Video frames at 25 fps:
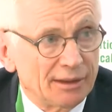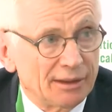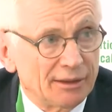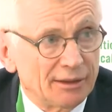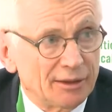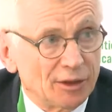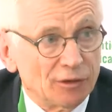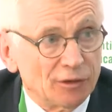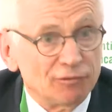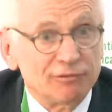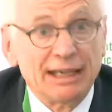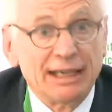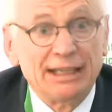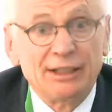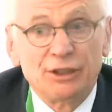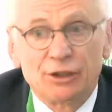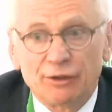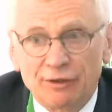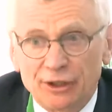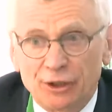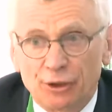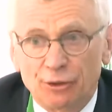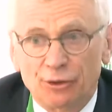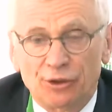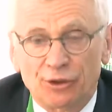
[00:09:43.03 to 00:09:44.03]
the range of
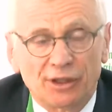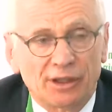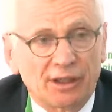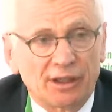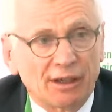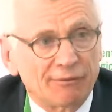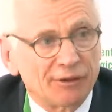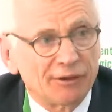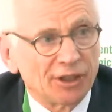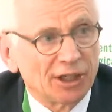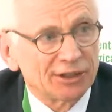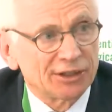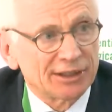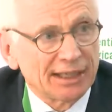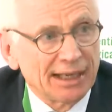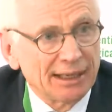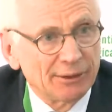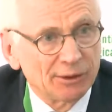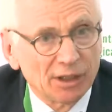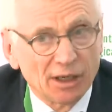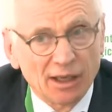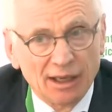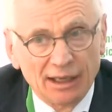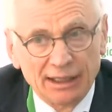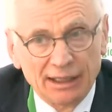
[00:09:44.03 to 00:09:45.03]
issues that I've just
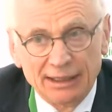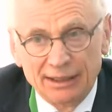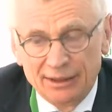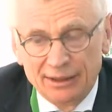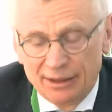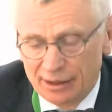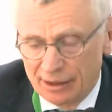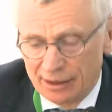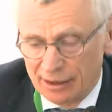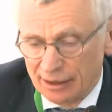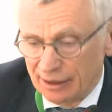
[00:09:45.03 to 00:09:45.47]
outlined,